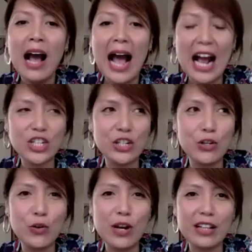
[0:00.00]
Actually, you
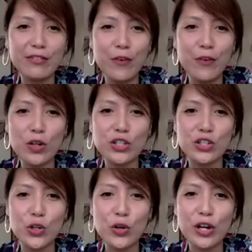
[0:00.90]
know what, folks
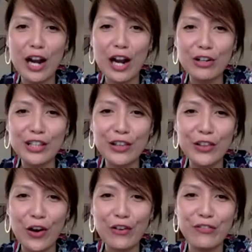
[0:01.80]
joke around in the
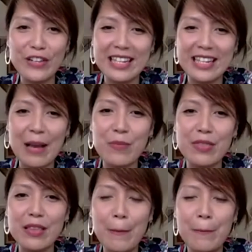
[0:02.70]
office that I'm
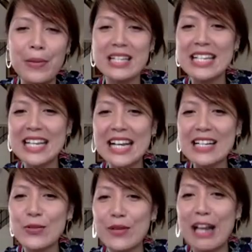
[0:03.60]
busiest
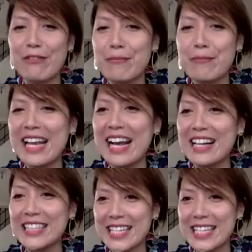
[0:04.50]
when everybody
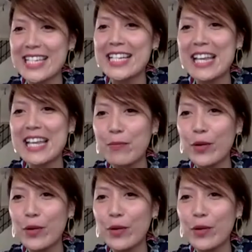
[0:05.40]
else is asleep.